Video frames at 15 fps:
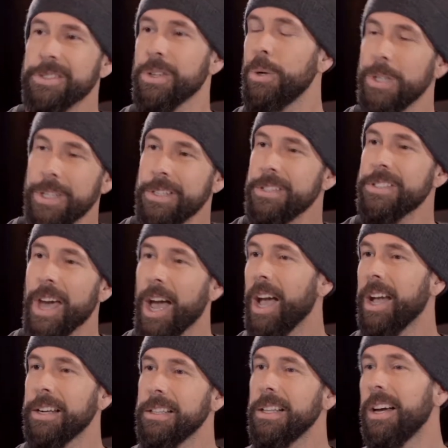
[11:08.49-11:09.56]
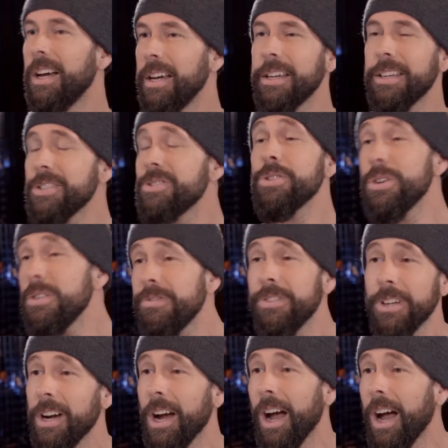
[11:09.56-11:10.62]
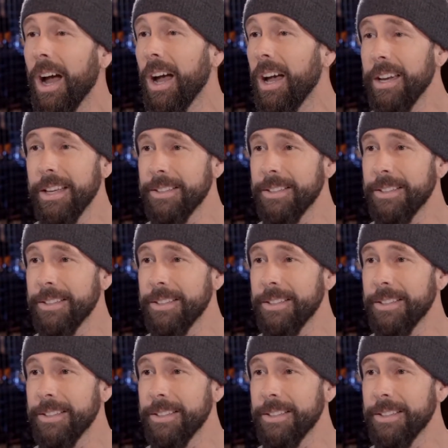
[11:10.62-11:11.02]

so he's kind of like a surfer guy.